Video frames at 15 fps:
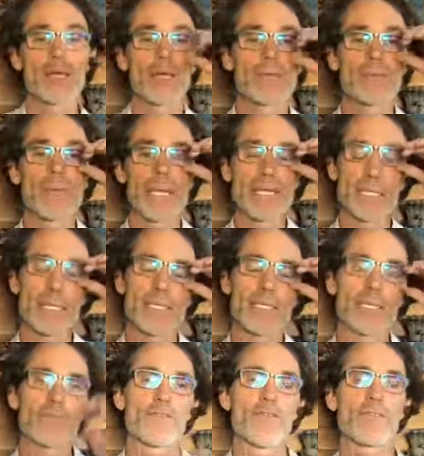basically,
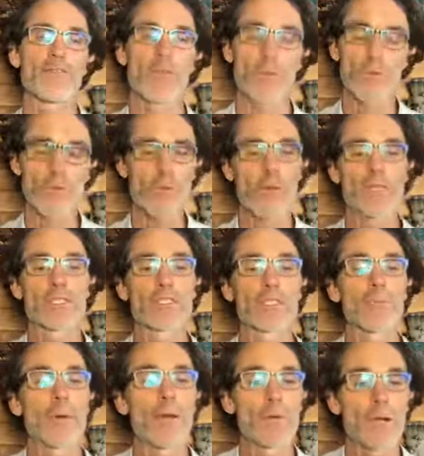if you have trouble falling asleep,
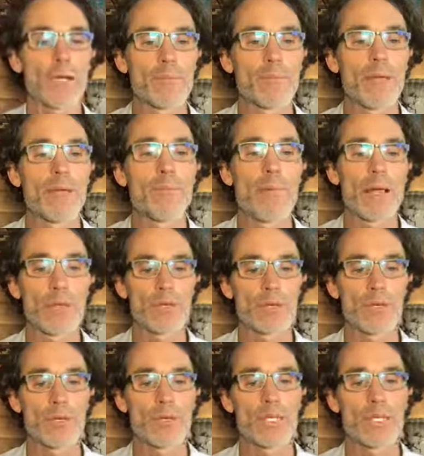I recommend
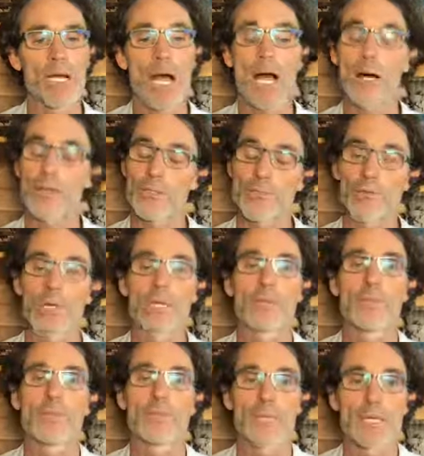melatonin. I also
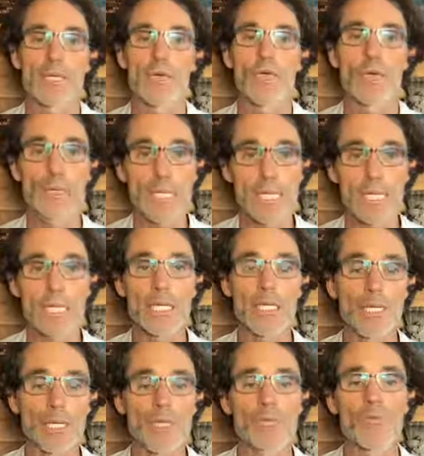recommend get really
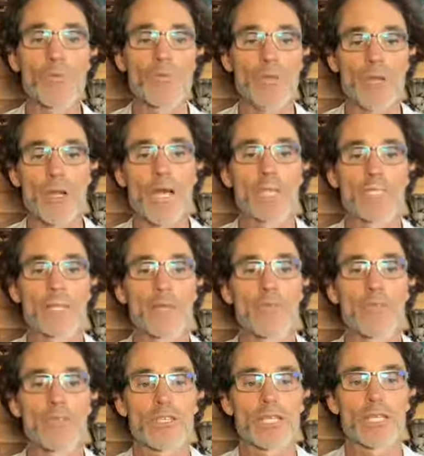good with your nighttime
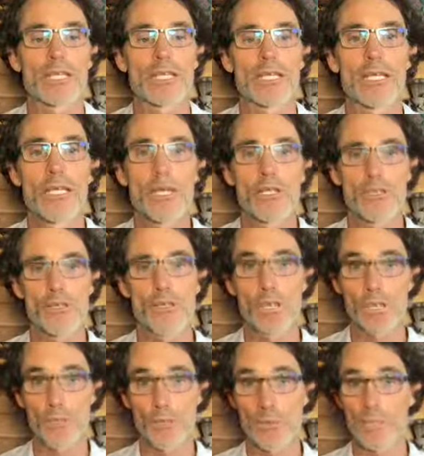routine so that
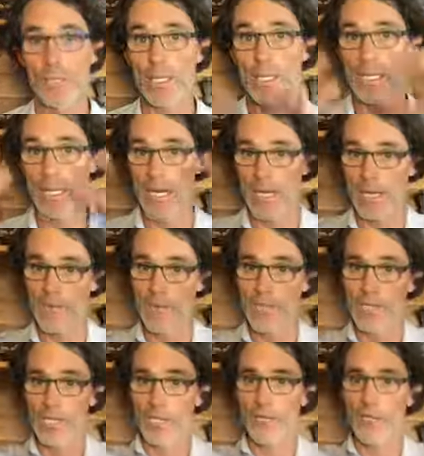you're really kind of,
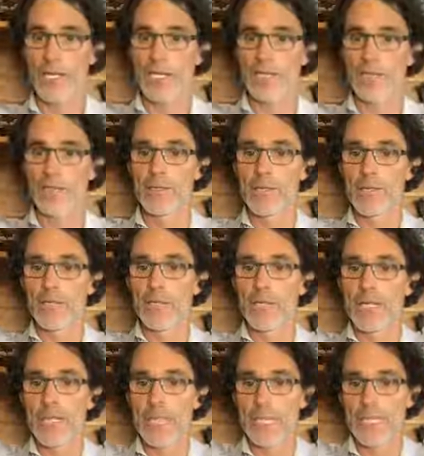you're like a
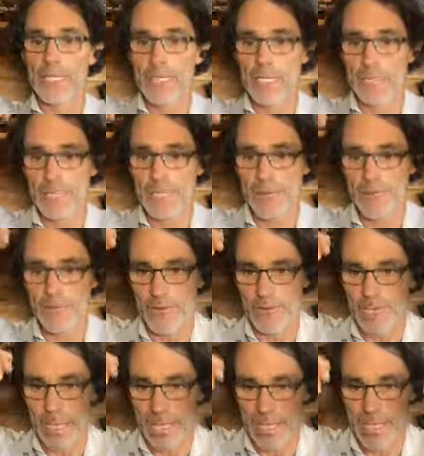plane coming in for a
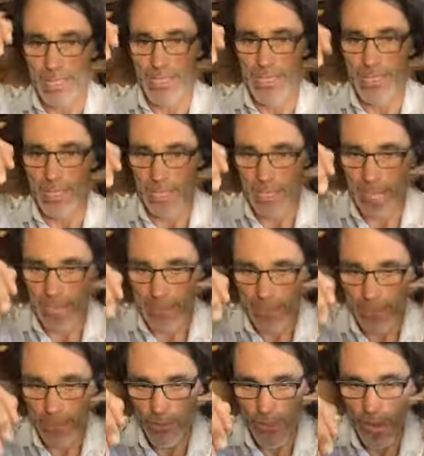landing in the last
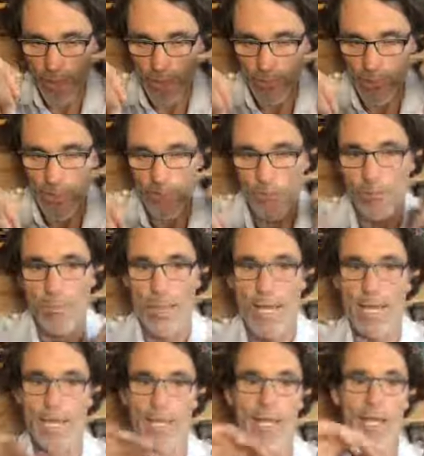2 hours before bed.
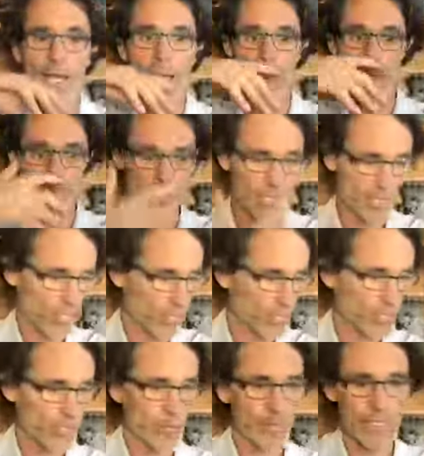Everything you're
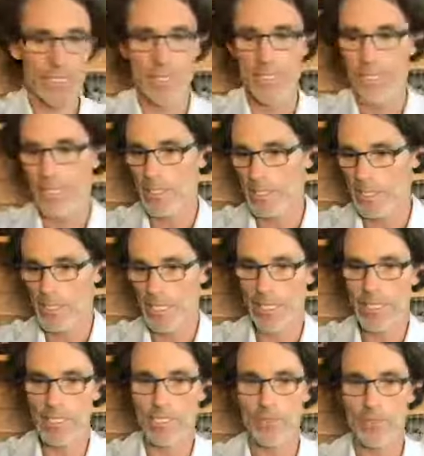doing is setting
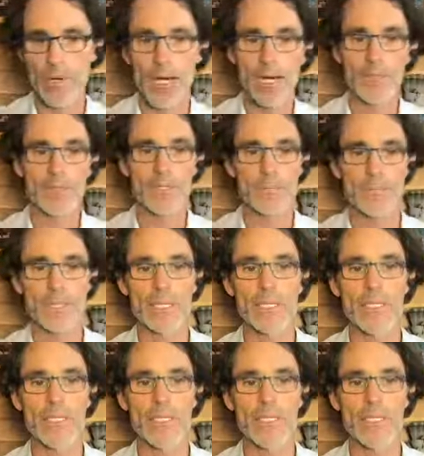you up to be